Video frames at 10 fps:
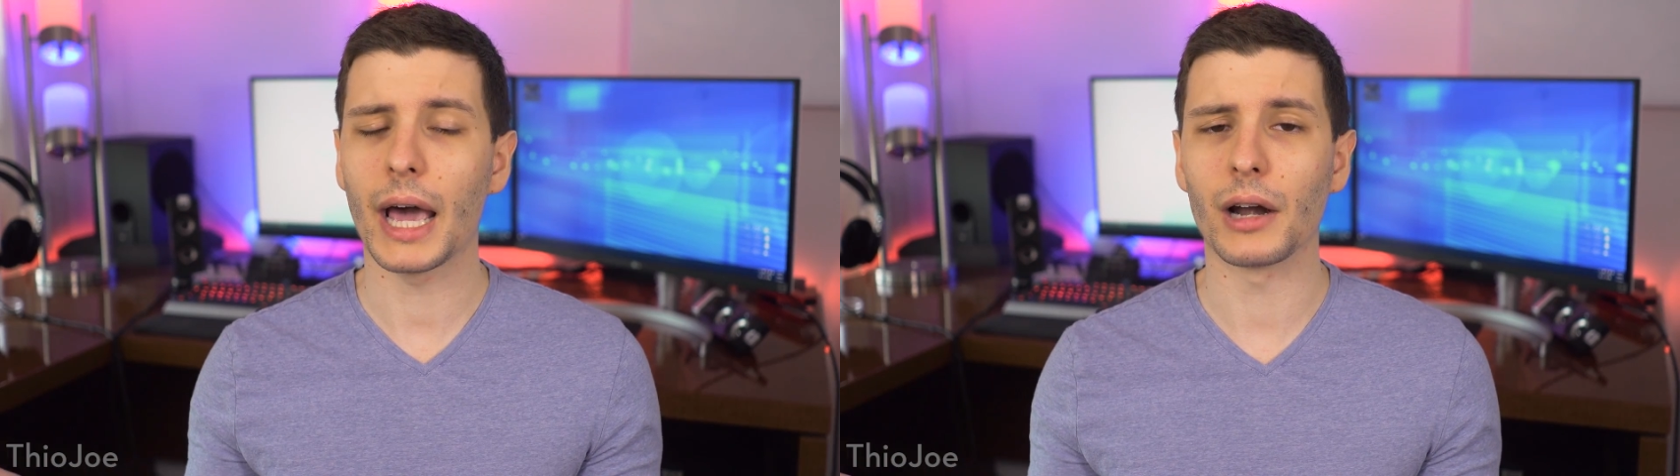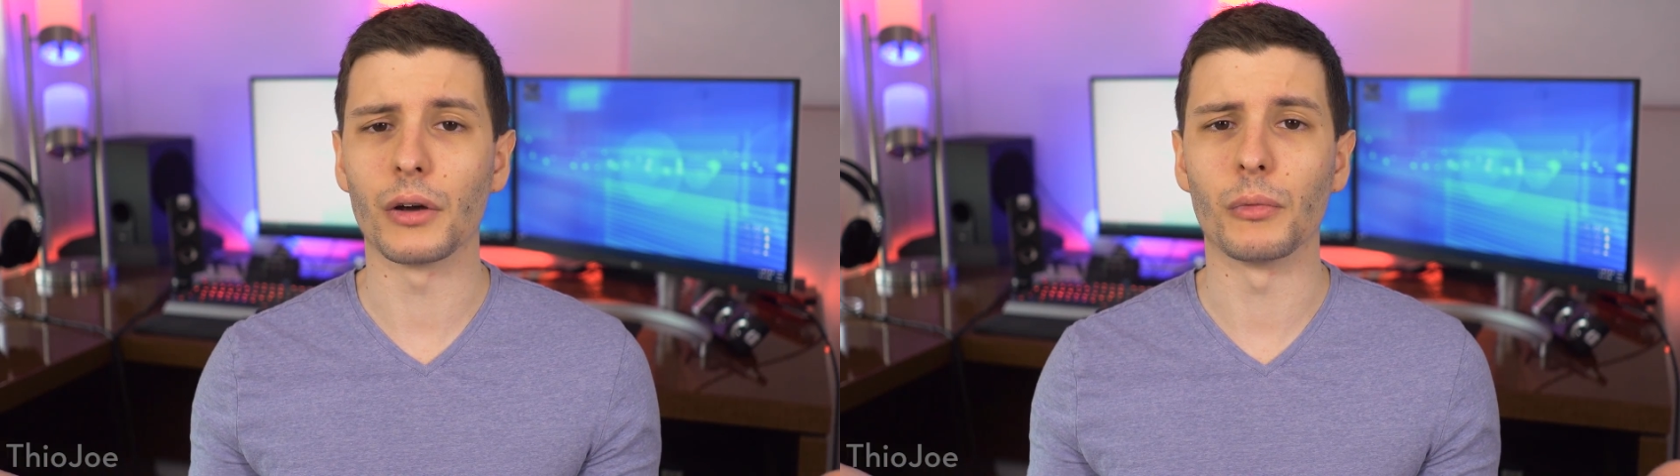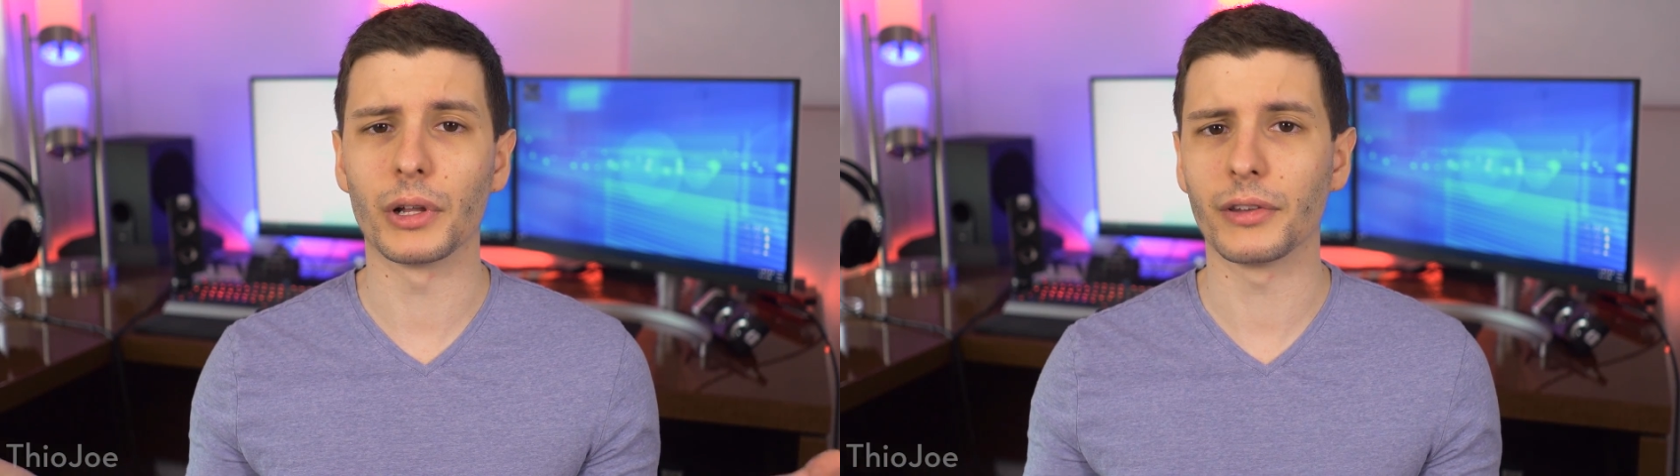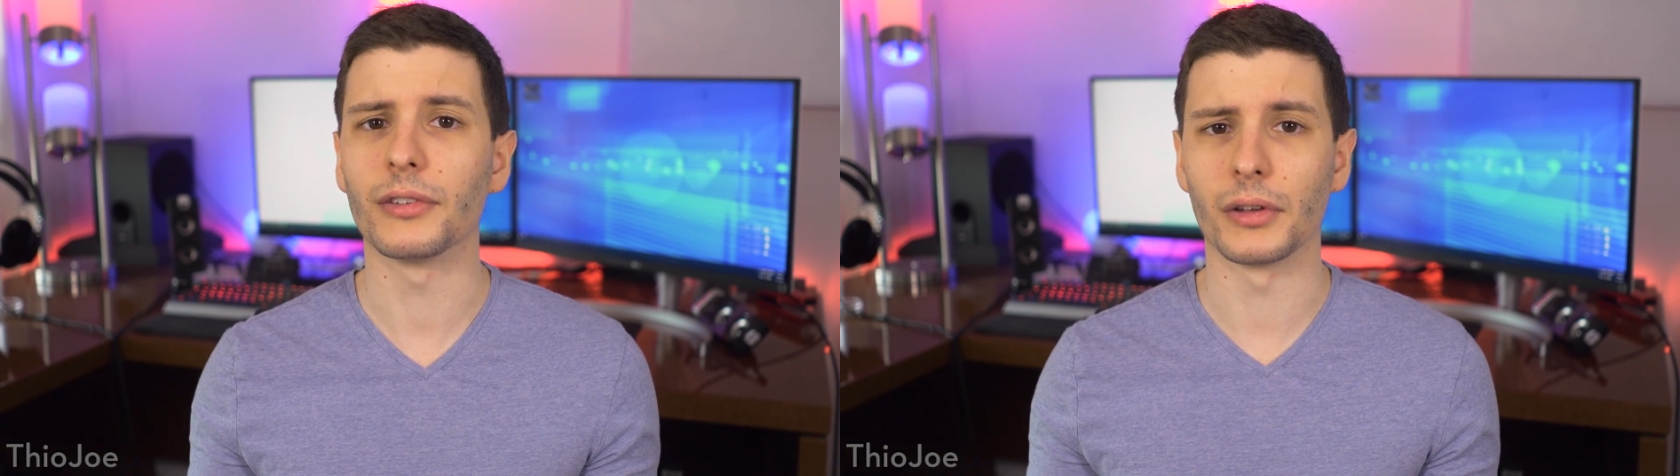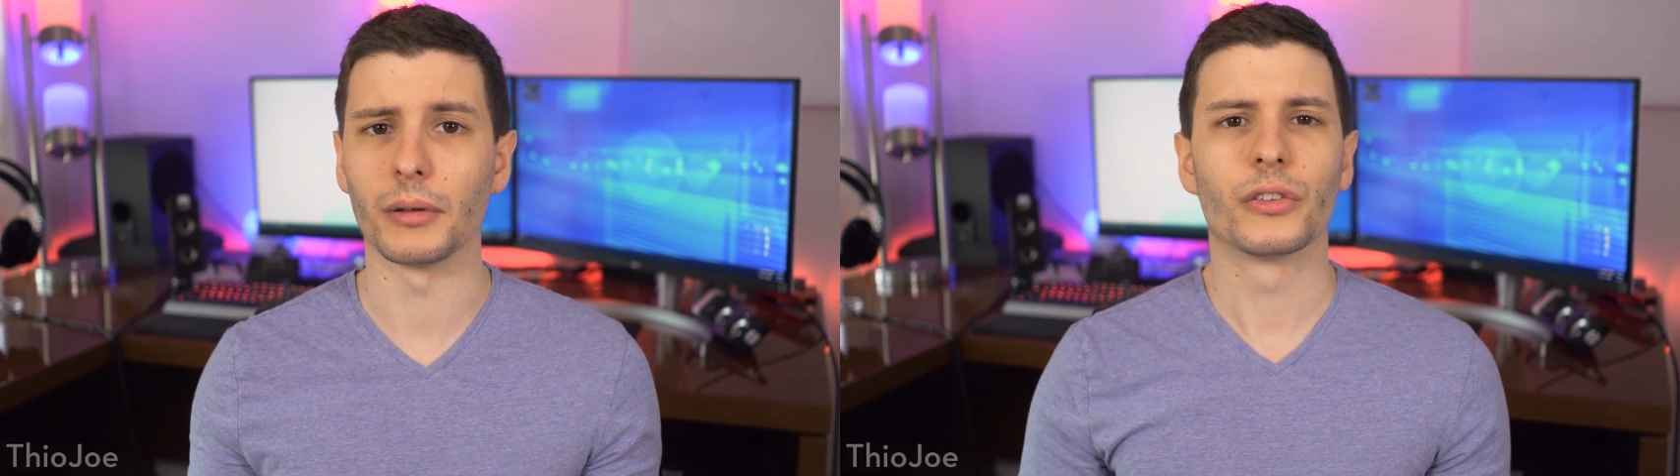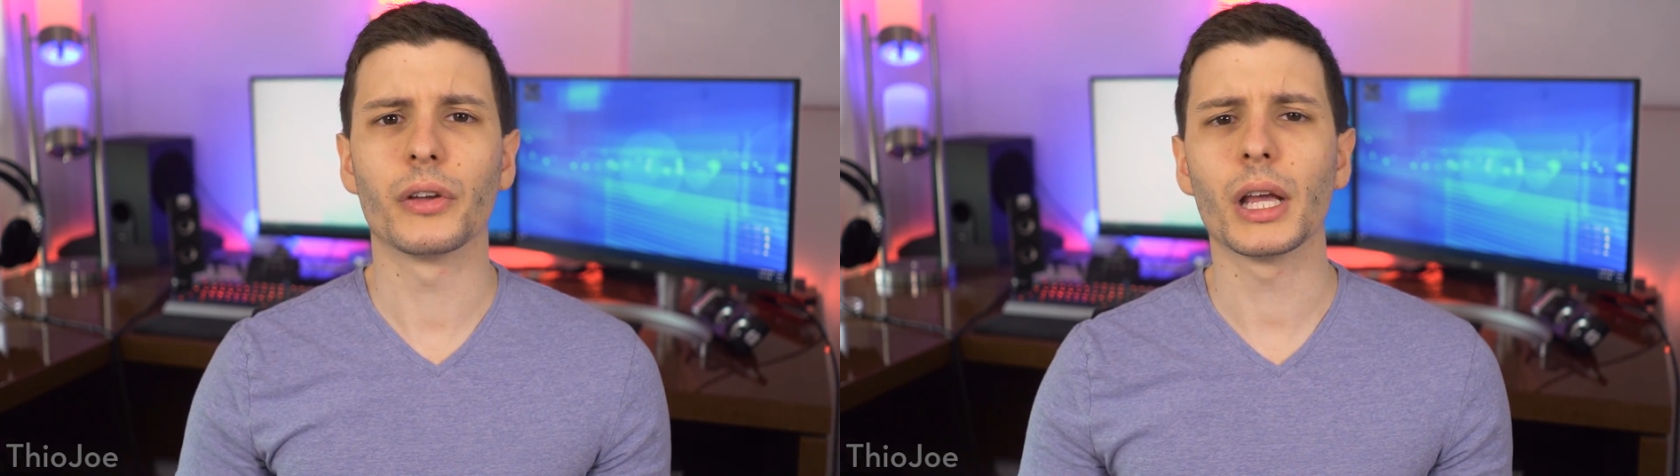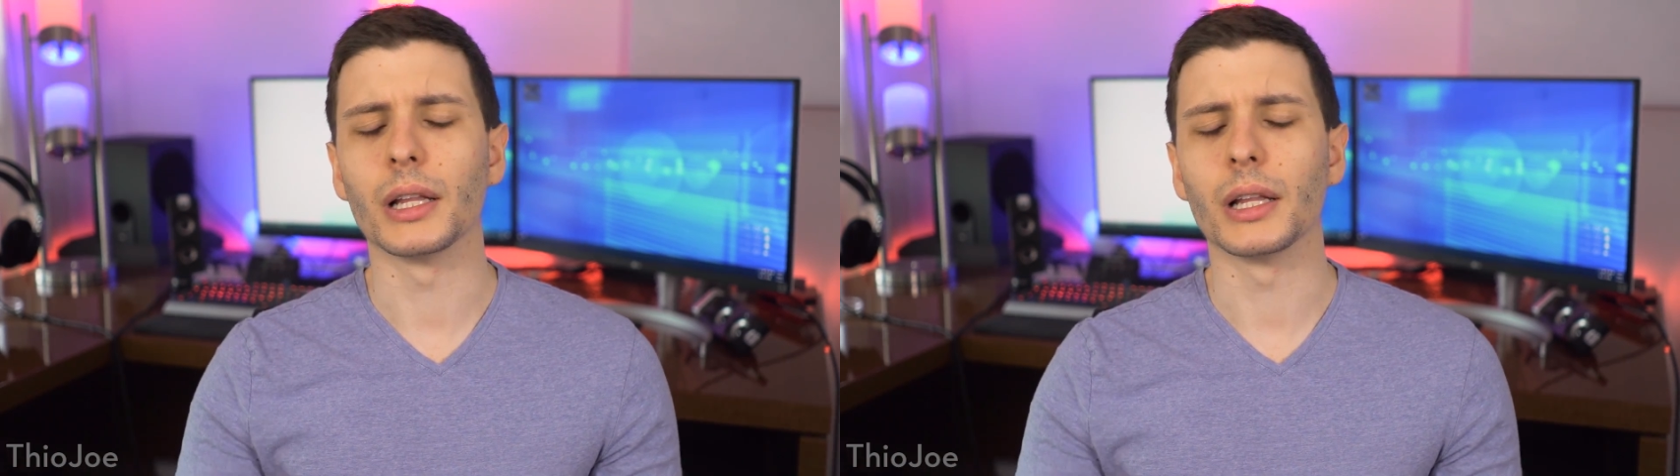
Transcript: I don't know, we'll have to see. So yeah,